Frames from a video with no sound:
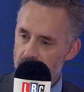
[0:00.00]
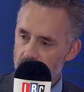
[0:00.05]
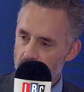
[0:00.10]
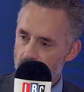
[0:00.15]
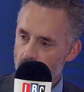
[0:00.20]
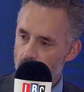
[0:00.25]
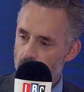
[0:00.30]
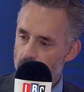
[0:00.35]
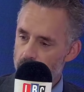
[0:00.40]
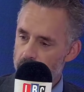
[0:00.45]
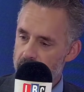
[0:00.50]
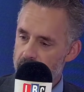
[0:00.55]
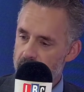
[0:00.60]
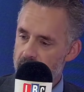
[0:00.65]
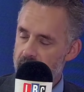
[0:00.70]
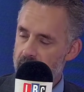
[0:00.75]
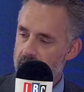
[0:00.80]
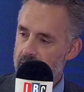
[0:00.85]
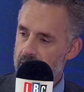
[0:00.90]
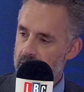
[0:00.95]
$1 a
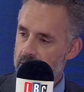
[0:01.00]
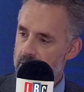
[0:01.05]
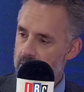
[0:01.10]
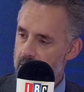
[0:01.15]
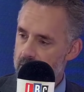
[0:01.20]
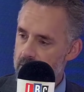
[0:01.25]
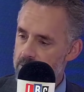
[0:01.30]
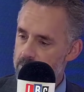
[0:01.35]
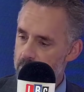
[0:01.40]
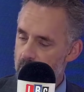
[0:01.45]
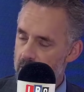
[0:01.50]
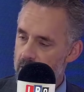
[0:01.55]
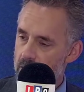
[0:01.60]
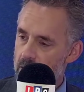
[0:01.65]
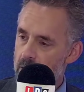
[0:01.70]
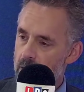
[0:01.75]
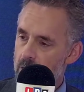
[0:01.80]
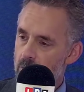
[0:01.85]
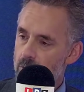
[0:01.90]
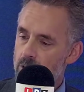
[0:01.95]
day in today's money,
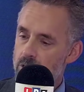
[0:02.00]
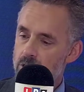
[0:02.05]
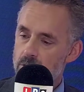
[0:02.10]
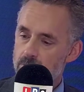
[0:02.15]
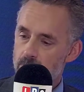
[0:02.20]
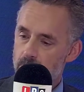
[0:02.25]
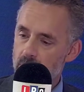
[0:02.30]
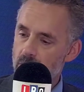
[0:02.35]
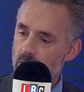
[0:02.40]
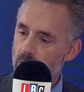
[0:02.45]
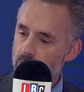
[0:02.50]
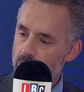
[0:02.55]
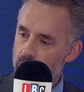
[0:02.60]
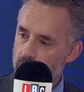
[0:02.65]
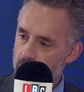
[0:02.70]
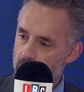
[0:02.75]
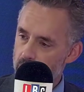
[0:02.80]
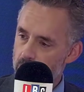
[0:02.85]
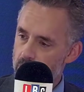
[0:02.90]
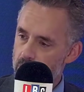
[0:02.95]
which is below the
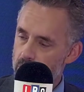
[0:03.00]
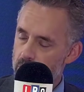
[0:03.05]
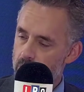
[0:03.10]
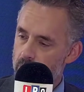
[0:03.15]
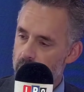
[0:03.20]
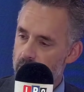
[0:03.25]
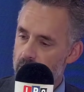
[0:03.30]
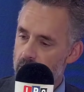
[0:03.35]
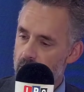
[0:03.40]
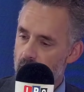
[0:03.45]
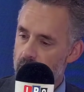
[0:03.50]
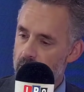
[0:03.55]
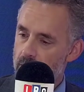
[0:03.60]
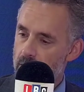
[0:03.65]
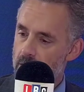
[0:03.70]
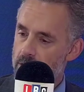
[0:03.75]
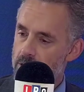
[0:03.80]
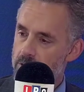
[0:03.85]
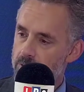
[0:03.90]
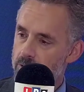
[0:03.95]
current UN
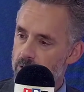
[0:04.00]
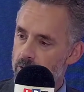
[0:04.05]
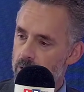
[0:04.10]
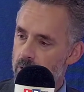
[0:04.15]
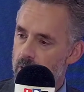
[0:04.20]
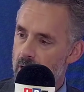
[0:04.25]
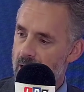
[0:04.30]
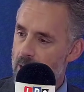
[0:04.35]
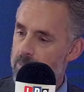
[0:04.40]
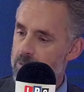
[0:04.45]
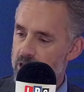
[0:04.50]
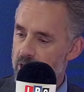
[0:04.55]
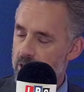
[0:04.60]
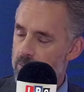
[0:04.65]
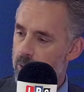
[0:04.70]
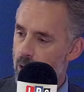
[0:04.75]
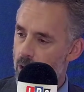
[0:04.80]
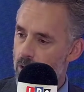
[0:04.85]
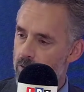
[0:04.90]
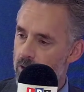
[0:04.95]
guidelines for abject
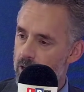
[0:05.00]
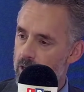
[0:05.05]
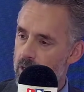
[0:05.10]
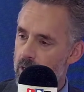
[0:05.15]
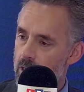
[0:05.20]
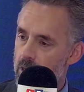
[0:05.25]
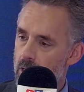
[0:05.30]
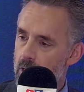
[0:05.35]
poverty.